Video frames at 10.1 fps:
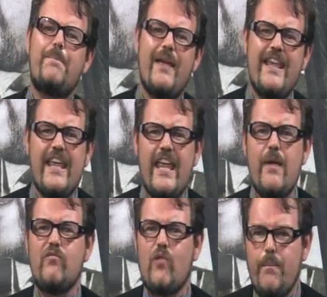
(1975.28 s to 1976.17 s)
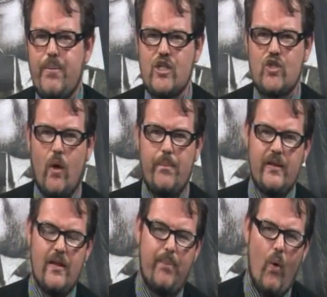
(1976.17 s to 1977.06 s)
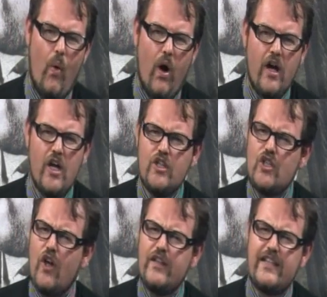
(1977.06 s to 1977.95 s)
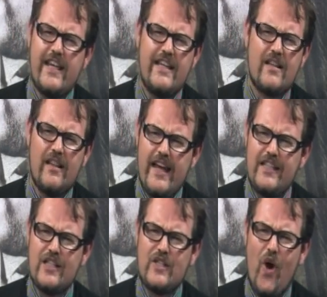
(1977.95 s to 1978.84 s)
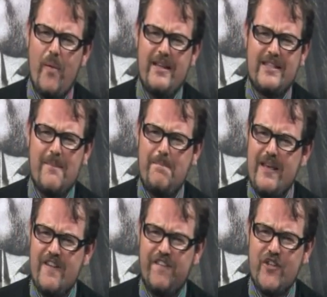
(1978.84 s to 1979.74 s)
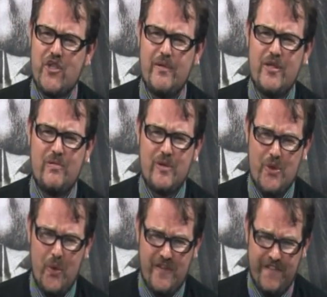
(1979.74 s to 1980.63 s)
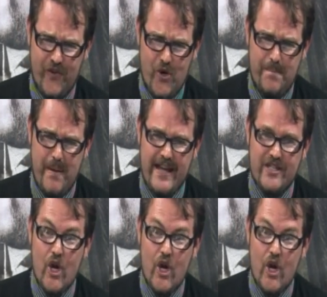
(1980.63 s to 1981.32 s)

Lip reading: the PM romper stomping the poor. John Key's latest comments that beneficiaries who resort to food banks